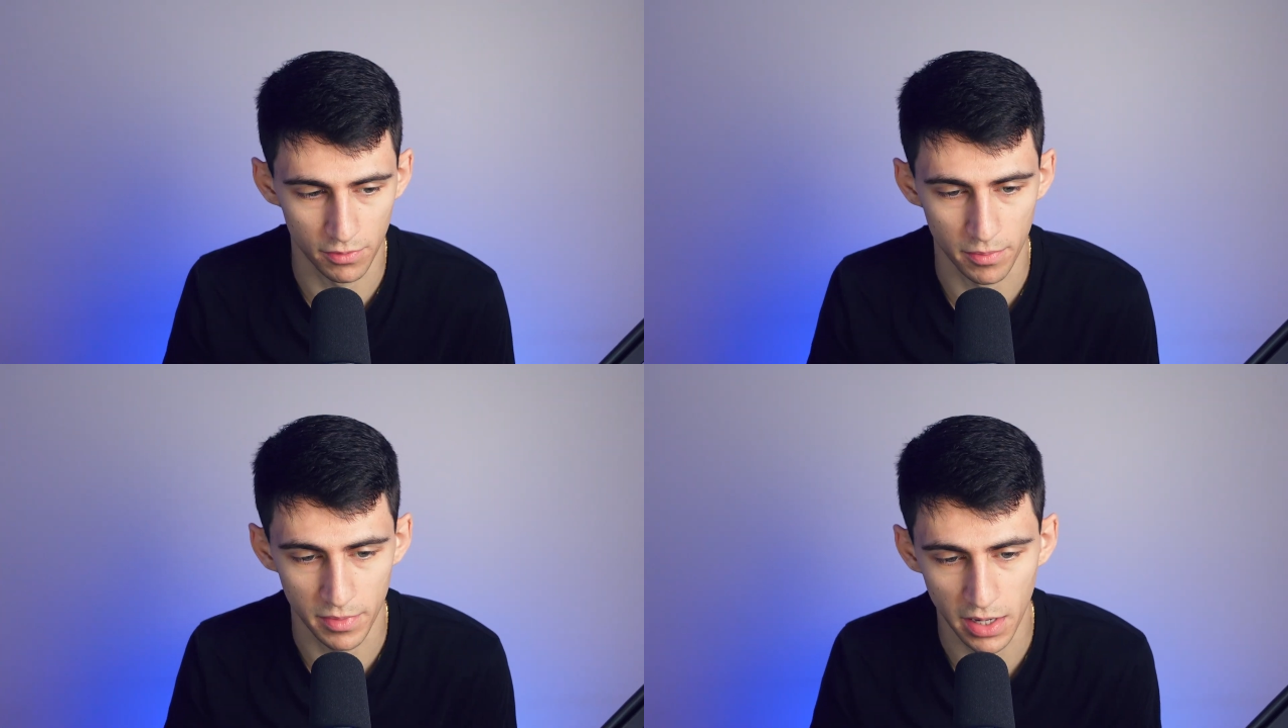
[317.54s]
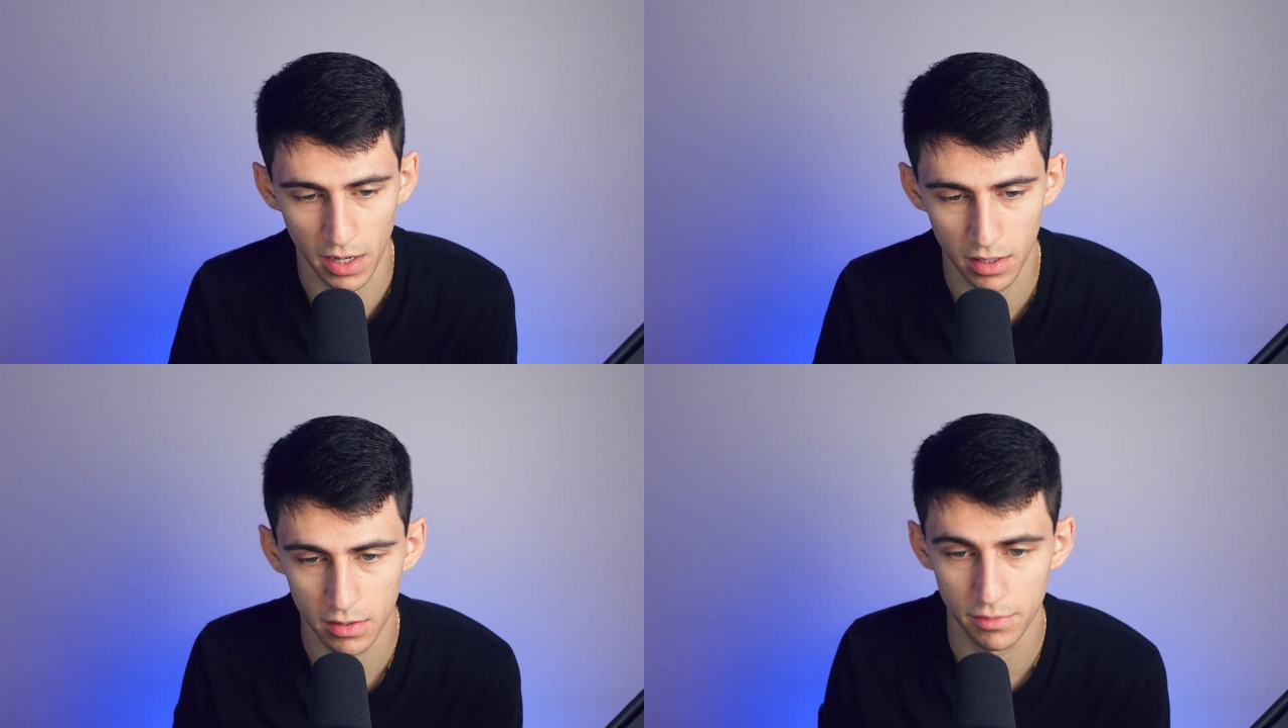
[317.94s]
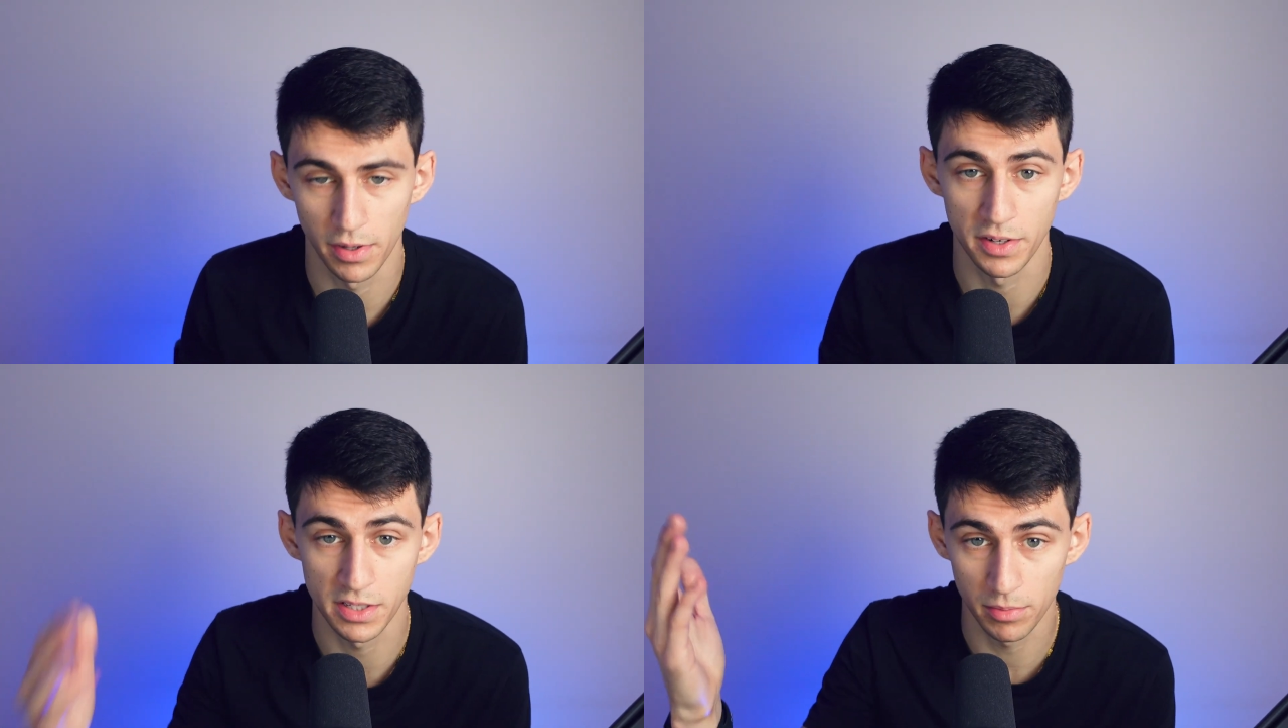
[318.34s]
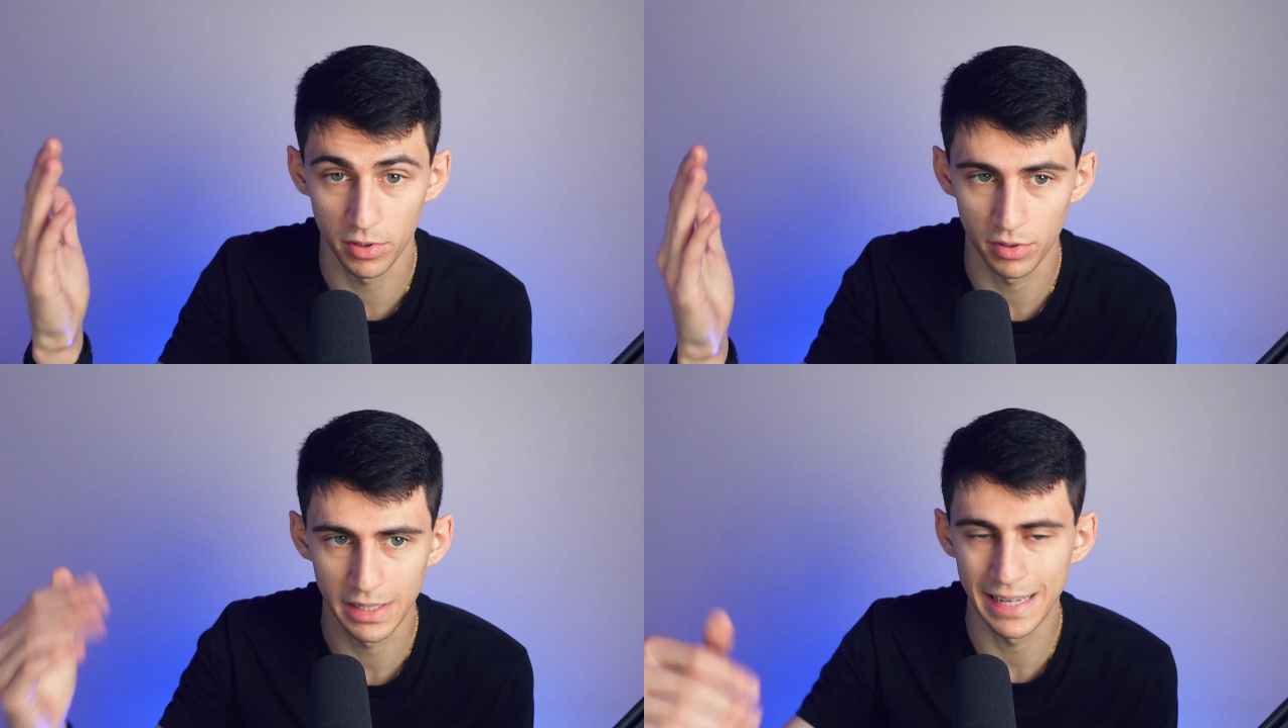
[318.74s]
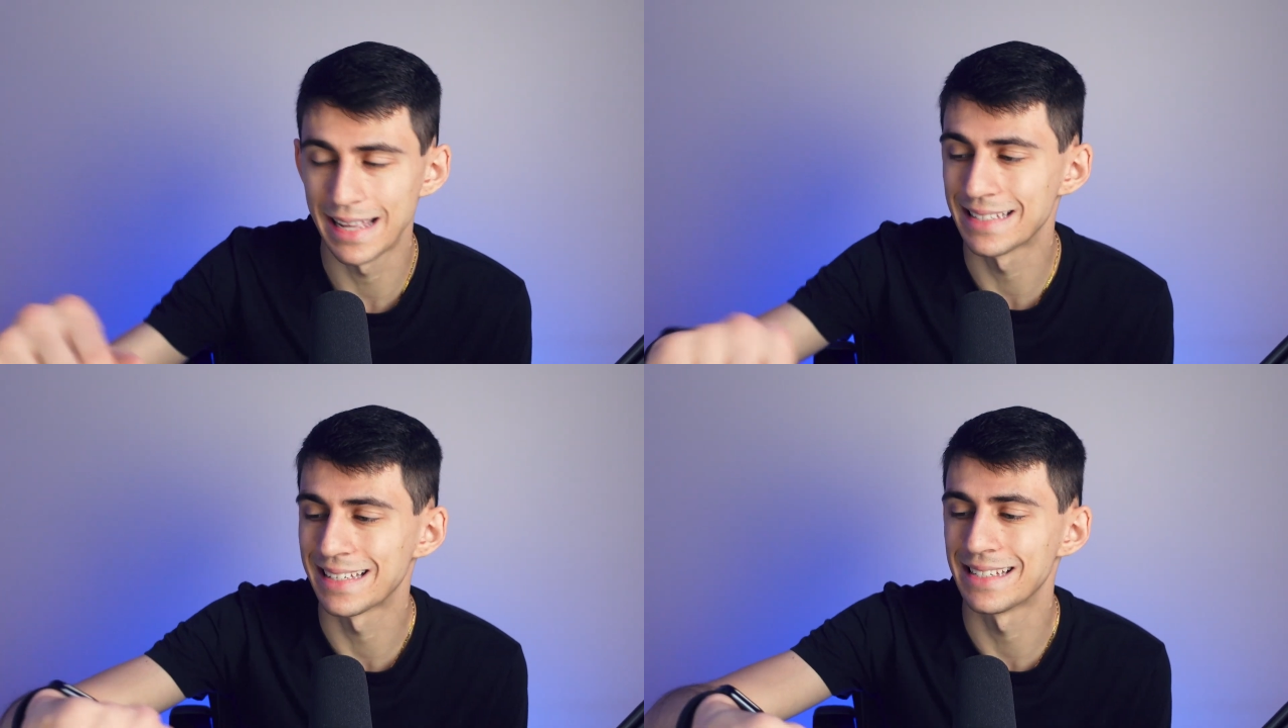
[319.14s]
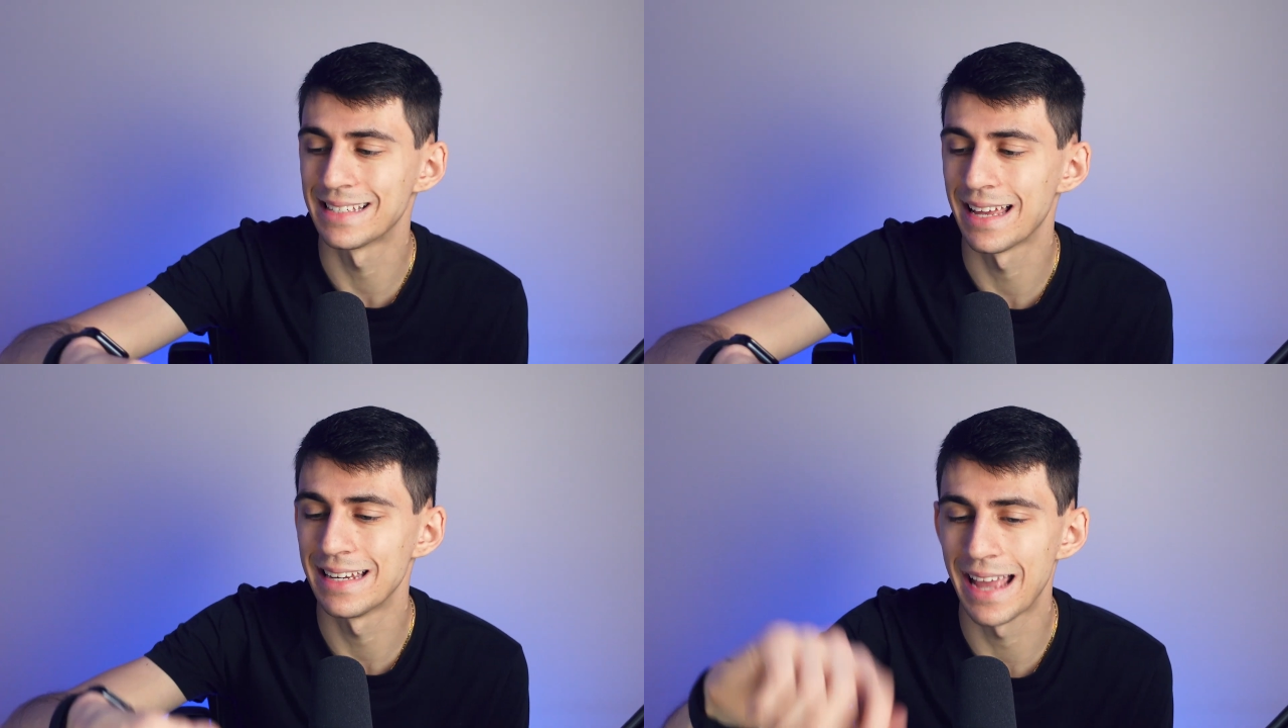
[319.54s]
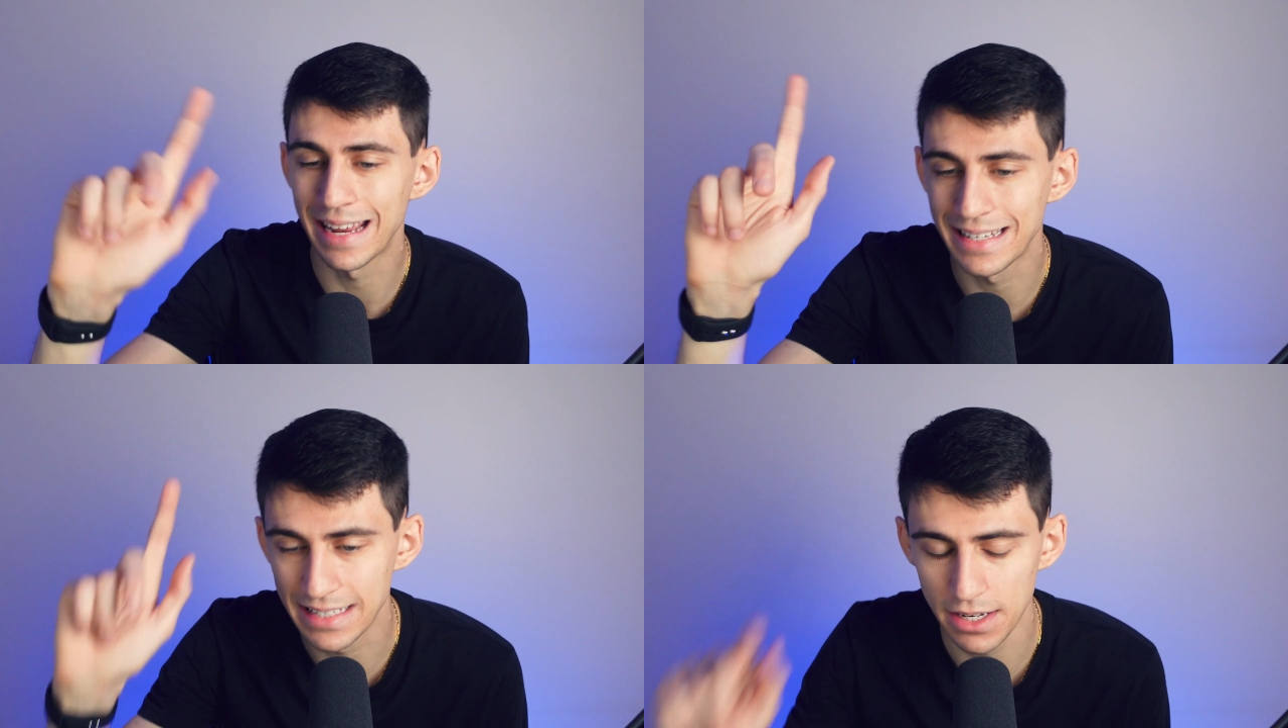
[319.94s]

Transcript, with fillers: from there, very similarly, it's gonna send a